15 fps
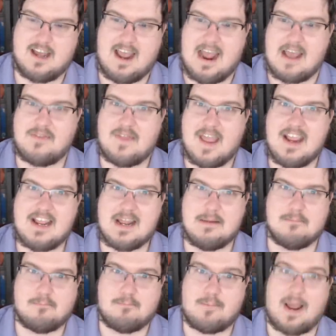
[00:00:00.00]
And they
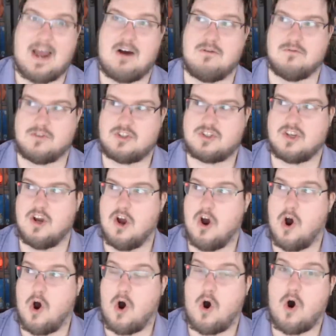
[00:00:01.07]
can bounce
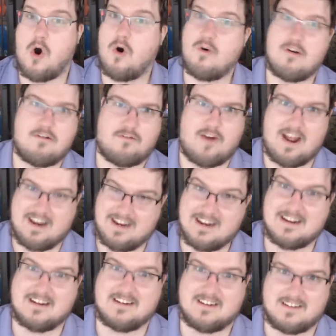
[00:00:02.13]

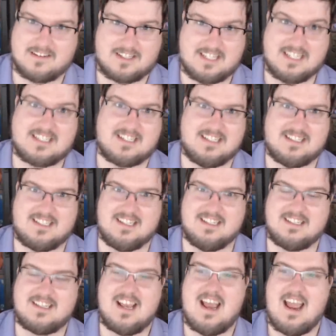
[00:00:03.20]
horrifying distances